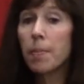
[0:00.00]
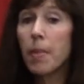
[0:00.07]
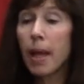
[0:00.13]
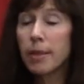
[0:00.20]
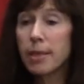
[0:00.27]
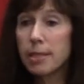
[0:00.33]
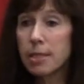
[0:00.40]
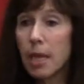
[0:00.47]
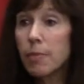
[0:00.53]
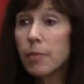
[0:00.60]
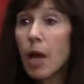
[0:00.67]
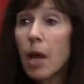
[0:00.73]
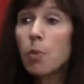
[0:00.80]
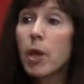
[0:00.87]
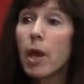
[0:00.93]
At the same
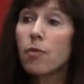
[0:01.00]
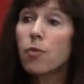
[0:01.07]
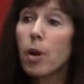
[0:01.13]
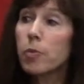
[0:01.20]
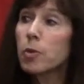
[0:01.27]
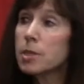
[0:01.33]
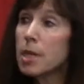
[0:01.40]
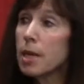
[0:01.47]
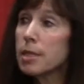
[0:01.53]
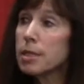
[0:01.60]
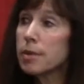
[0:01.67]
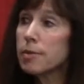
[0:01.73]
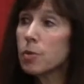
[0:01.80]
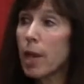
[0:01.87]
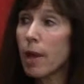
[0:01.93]
time, we have
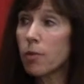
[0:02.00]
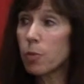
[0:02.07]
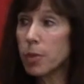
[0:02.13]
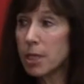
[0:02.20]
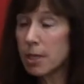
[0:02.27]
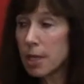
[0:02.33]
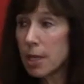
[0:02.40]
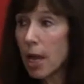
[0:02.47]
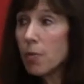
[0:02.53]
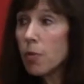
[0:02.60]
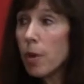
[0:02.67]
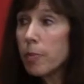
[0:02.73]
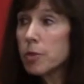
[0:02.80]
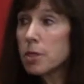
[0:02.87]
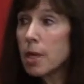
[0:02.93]
representatives, we have a PTA
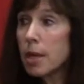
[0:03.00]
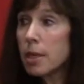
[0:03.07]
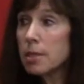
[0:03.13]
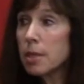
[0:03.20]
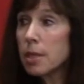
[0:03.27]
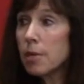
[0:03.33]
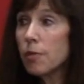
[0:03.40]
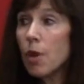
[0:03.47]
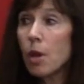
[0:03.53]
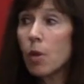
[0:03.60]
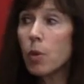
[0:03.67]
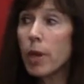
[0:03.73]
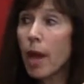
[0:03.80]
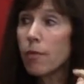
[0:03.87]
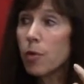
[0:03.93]
representative,
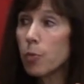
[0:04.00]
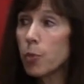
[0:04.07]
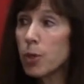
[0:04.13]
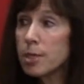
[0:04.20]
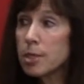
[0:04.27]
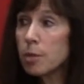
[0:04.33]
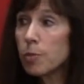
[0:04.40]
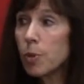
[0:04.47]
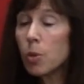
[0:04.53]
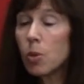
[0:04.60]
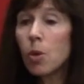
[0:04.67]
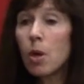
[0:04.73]
we have a principal,